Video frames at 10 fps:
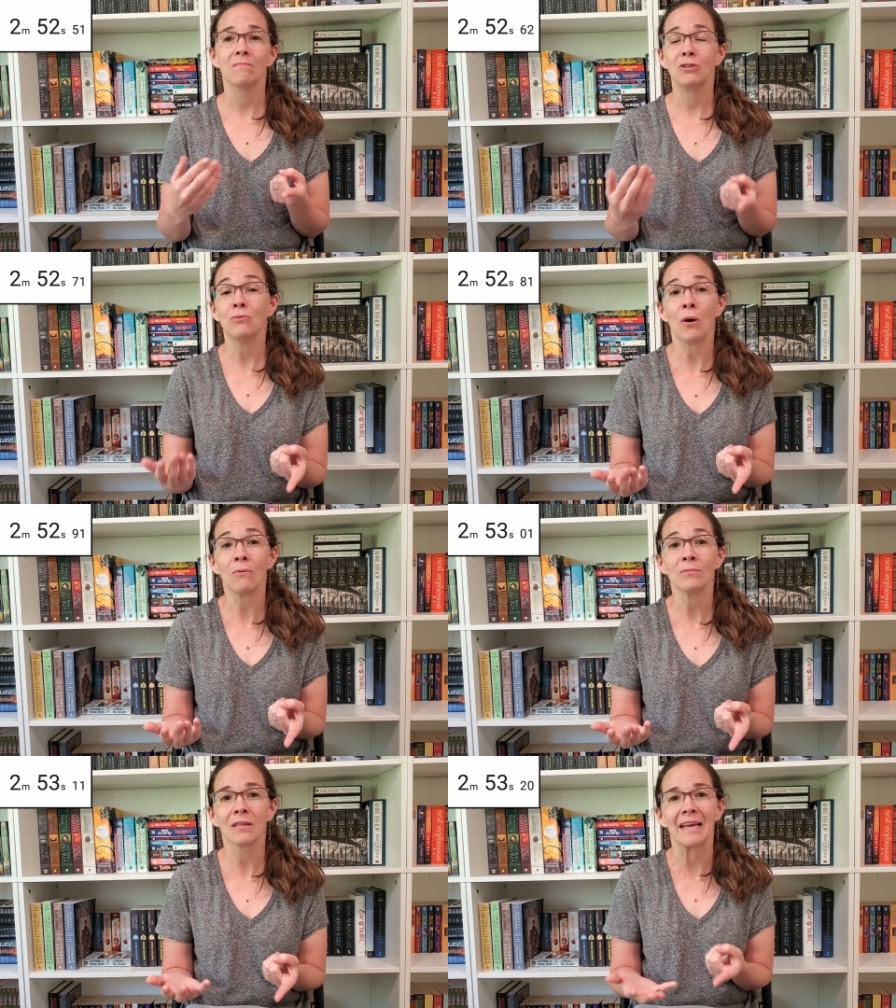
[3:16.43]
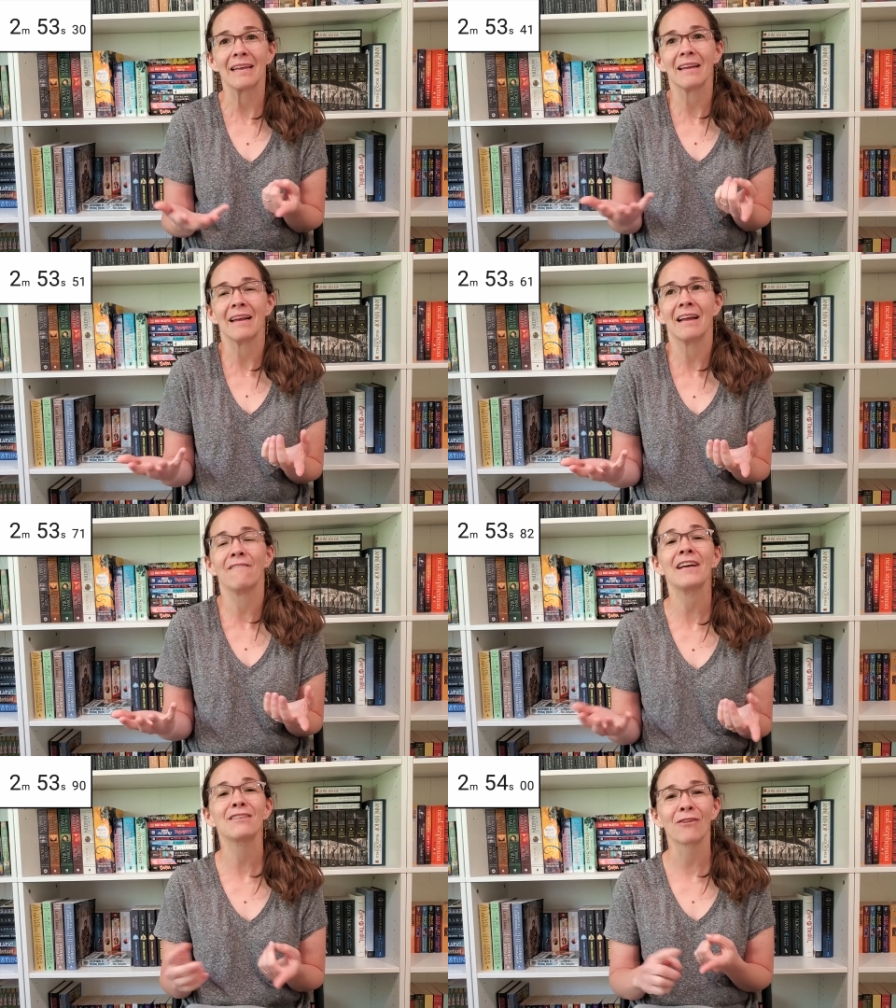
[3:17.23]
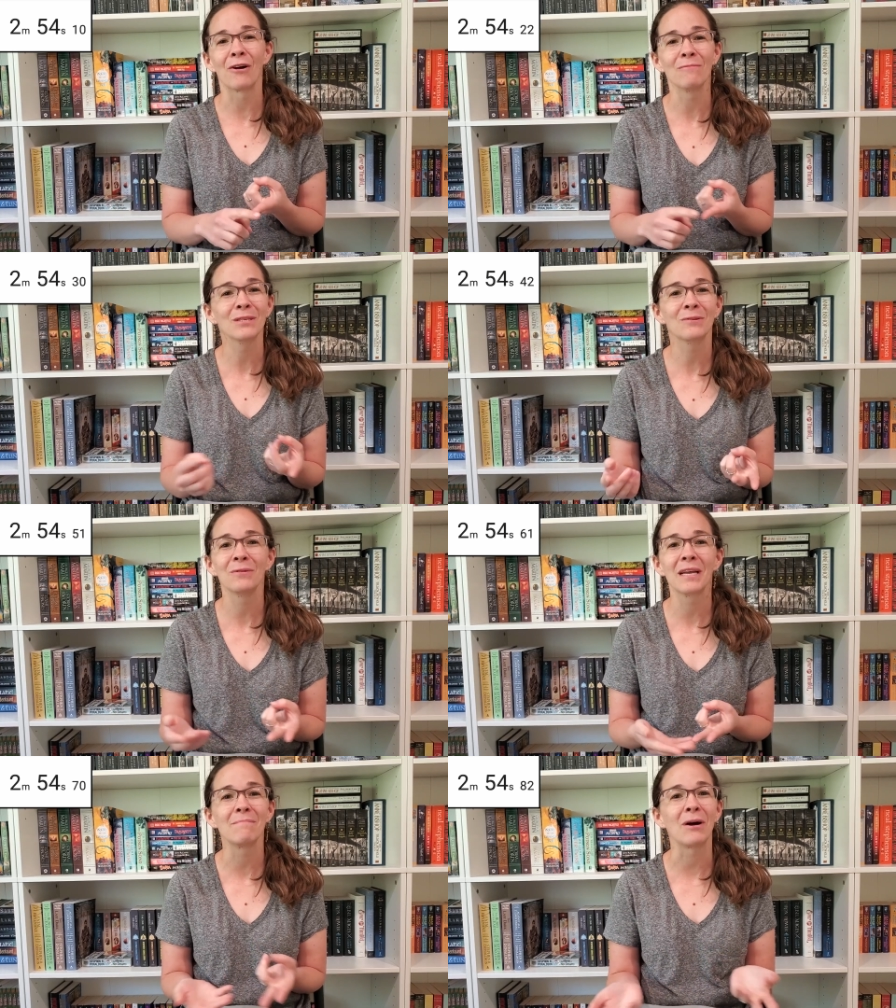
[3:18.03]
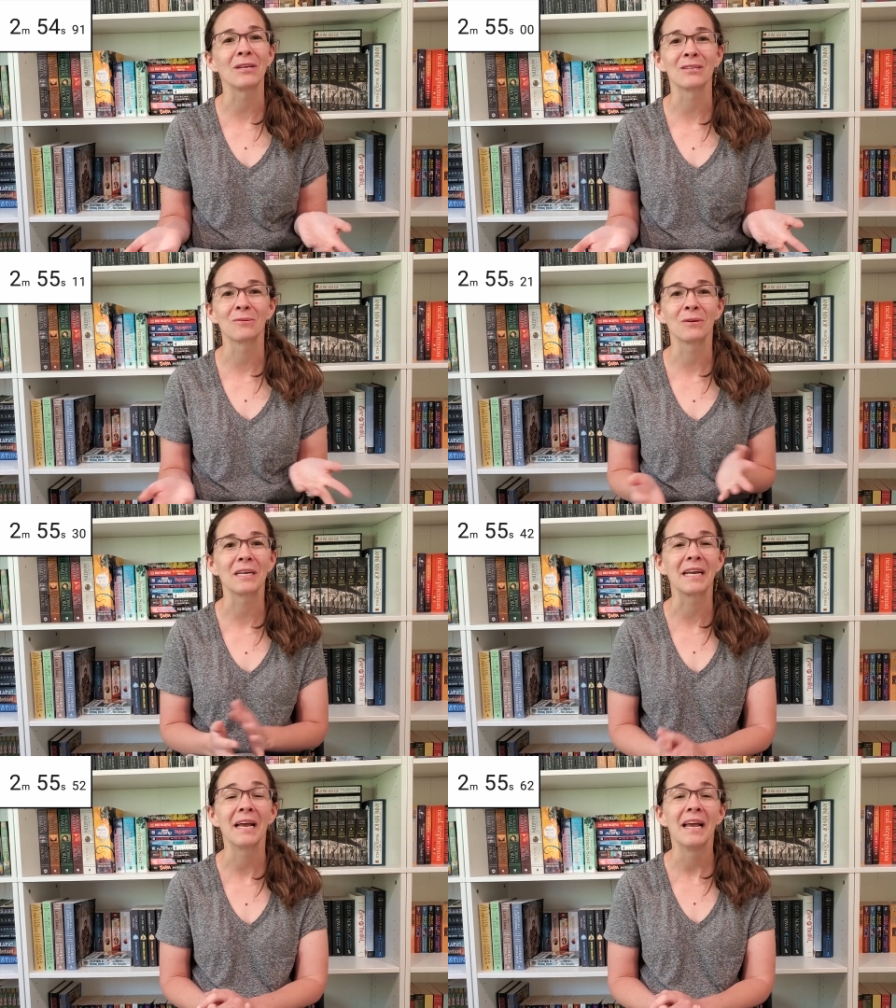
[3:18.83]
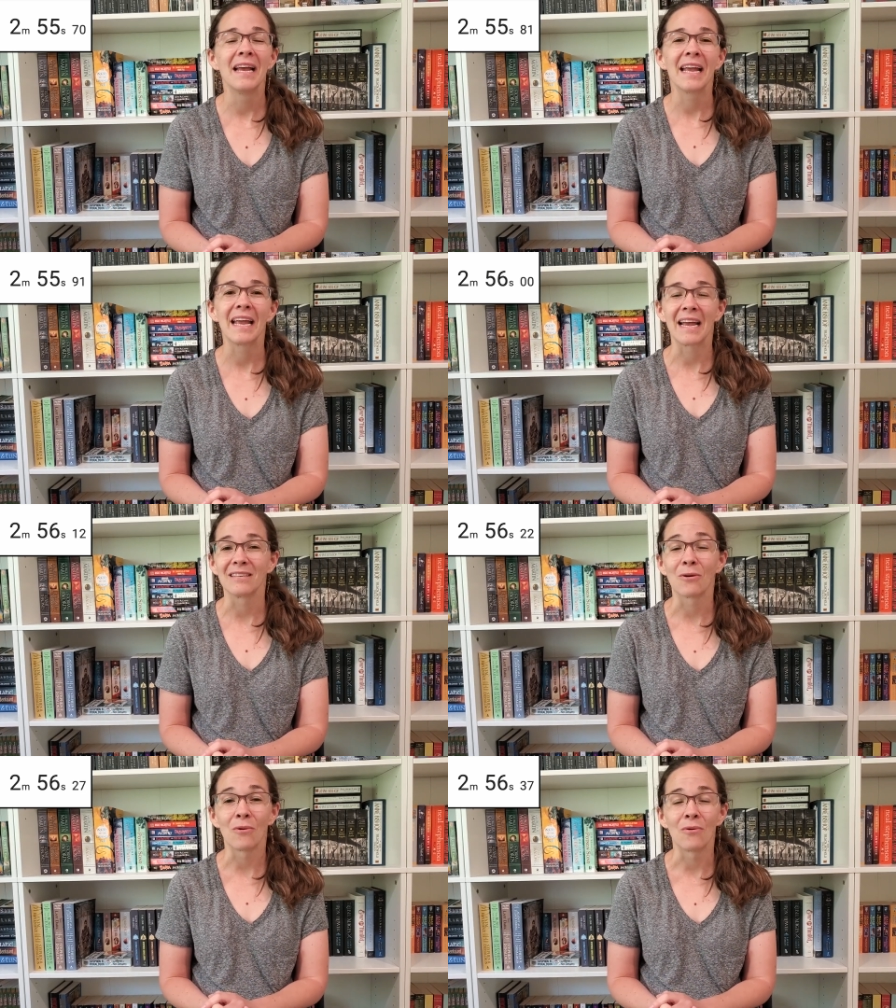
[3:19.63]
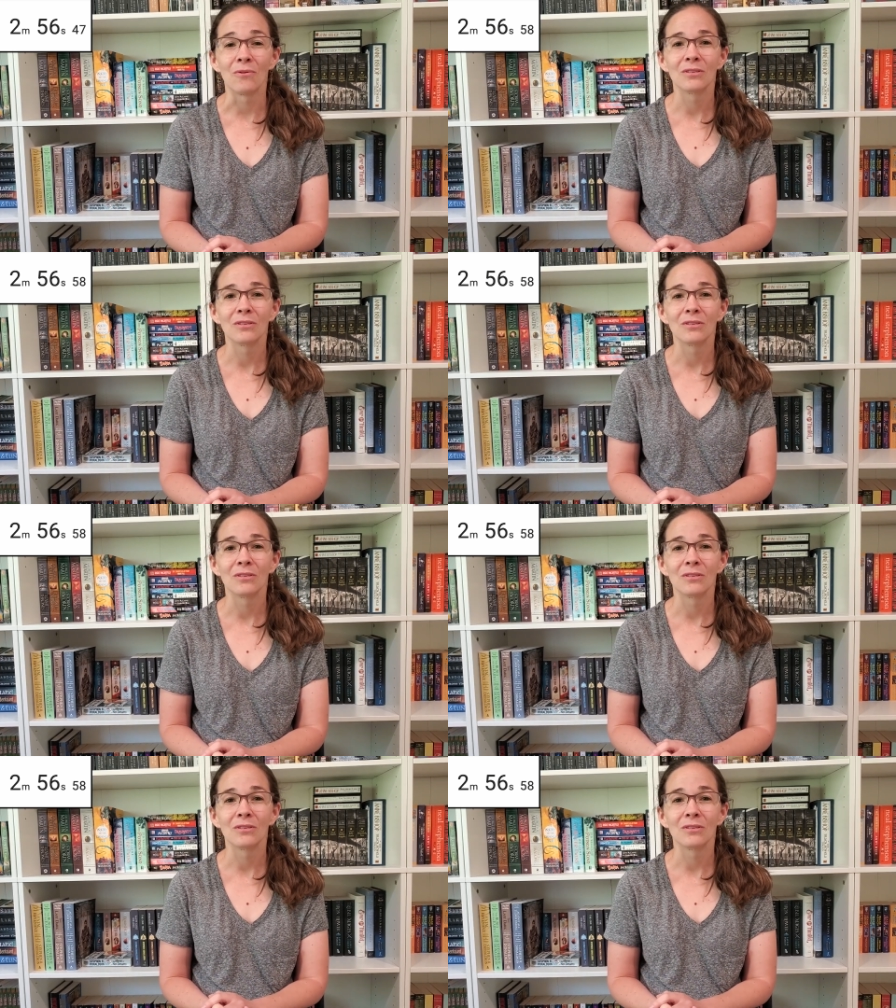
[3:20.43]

do homes, like advice for homeschooling and Montessori as a whole.